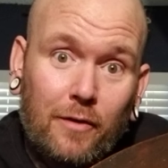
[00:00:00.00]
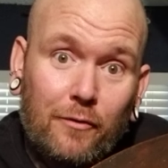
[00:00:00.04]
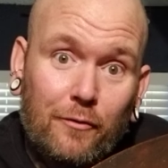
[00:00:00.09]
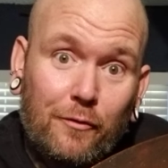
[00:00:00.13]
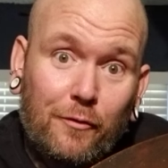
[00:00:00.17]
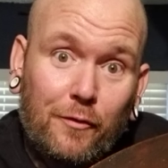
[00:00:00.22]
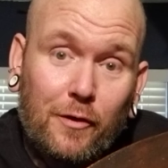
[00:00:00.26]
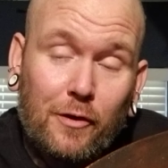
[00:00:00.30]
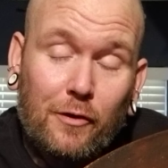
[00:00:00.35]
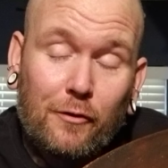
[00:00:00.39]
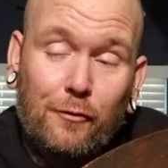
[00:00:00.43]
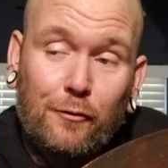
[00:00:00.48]
and
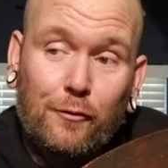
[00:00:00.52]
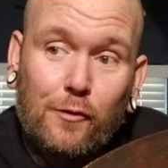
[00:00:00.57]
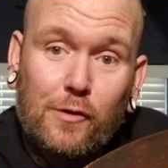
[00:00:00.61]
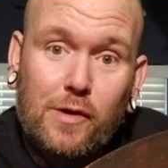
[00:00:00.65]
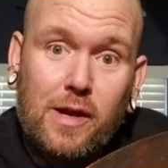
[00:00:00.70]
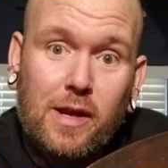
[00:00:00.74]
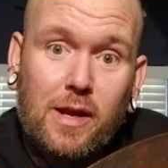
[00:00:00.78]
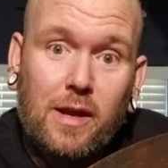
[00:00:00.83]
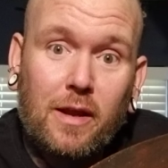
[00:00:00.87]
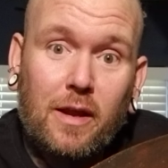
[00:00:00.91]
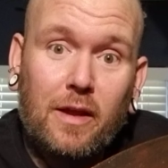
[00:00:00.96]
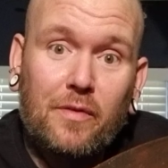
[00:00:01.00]
feel
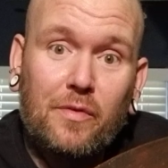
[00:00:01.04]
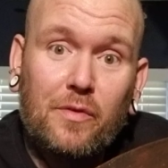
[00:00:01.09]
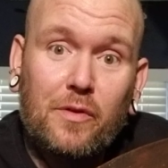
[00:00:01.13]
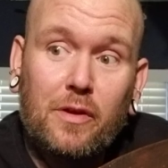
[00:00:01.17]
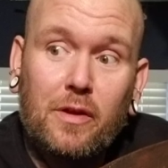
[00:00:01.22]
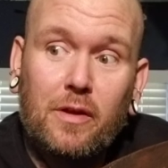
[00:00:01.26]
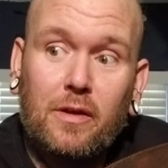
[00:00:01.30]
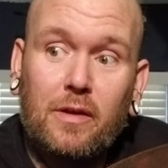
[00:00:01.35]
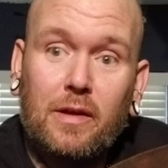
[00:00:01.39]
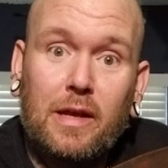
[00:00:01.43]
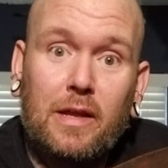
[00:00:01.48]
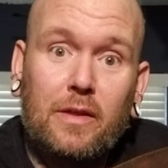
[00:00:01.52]
free in
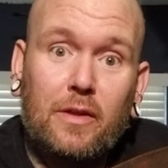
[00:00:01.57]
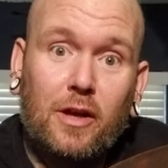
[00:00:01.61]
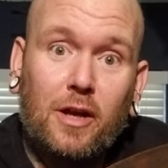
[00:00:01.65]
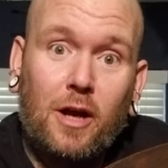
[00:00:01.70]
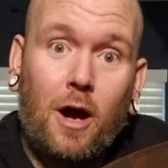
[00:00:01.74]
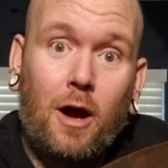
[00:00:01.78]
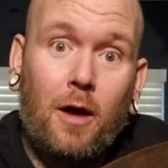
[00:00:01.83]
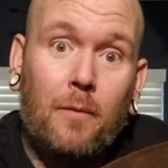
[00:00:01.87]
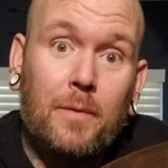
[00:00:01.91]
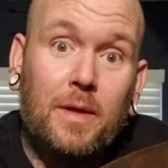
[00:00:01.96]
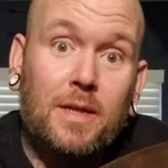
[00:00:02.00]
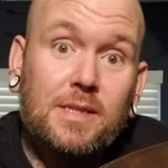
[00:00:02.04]
the
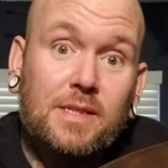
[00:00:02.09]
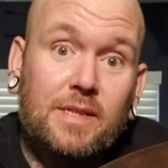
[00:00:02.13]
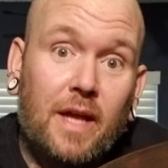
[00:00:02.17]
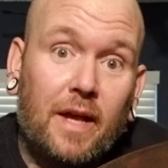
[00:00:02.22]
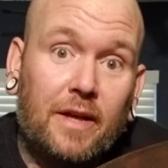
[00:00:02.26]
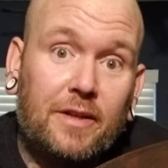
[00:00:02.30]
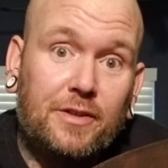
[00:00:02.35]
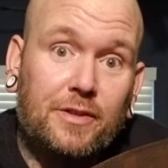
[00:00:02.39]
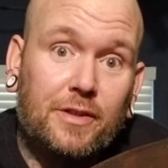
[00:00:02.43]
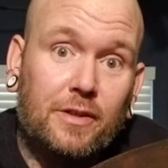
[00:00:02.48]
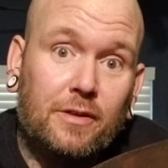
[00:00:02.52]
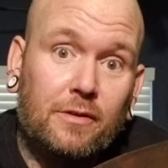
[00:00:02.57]
comment
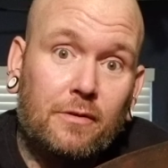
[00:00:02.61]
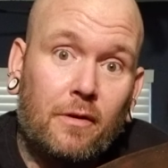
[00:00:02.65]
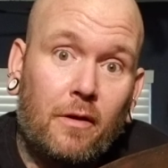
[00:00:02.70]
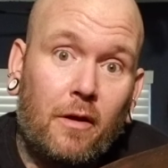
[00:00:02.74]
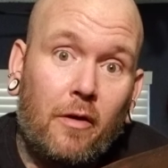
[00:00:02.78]
section